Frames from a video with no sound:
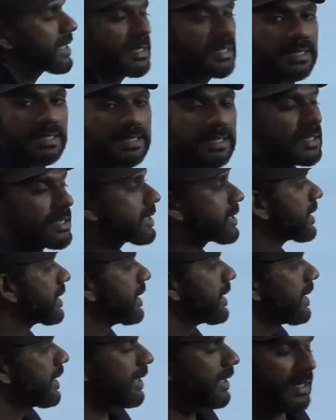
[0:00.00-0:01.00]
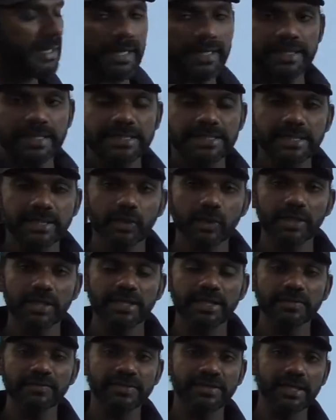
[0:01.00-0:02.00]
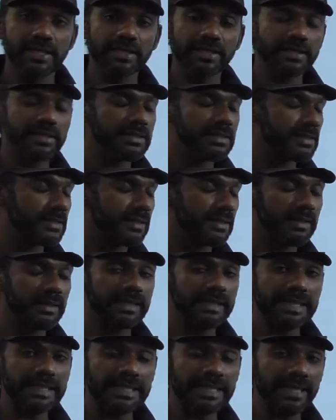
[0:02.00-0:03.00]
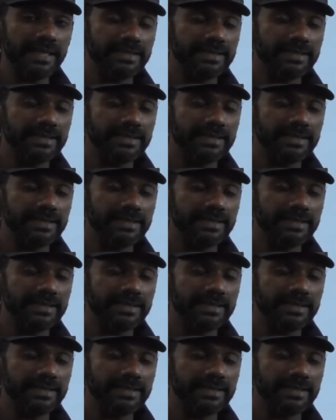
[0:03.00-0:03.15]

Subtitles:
intend. An interrogative sentence, a